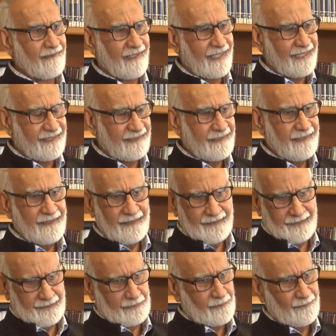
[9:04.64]
loyal.
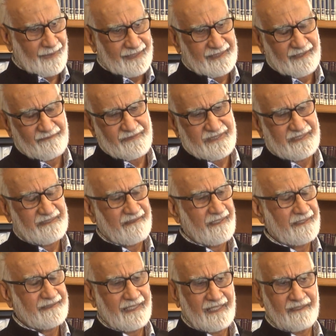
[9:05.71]
You might have seen
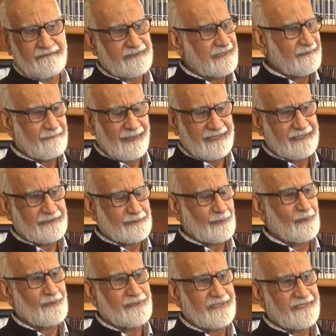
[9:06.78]
on television many
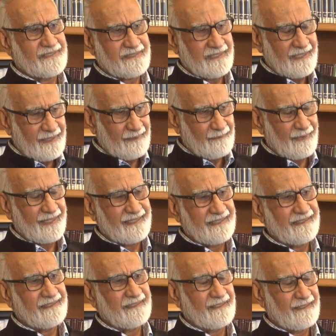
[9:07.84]
soldiers,
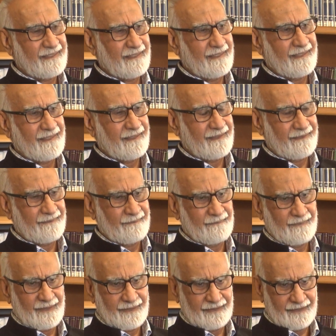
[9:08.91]
many
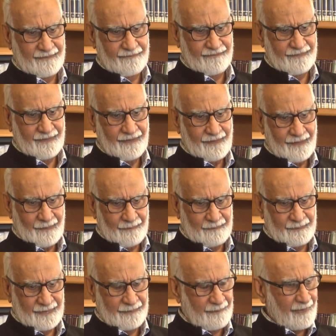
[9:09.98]
other
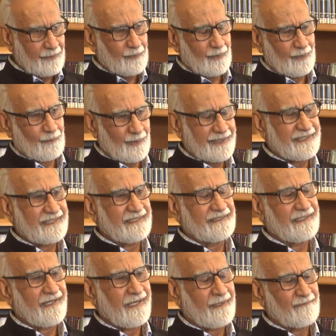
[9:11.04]
people who are working in
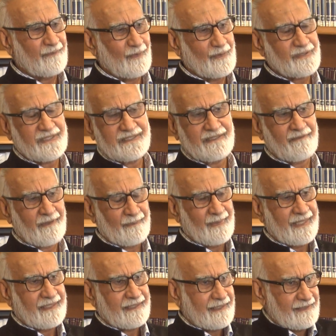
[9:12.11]
the armed forces of
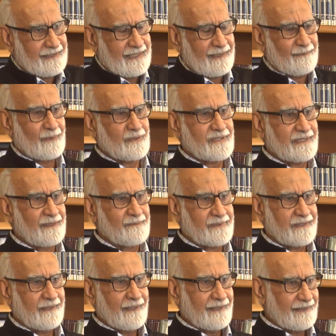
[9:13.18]
America. They are Muslims.
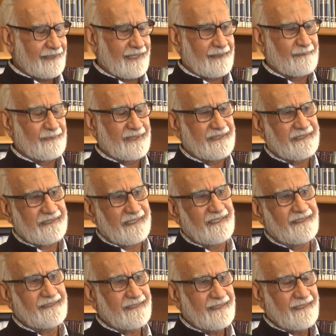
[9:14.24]
They are being killed.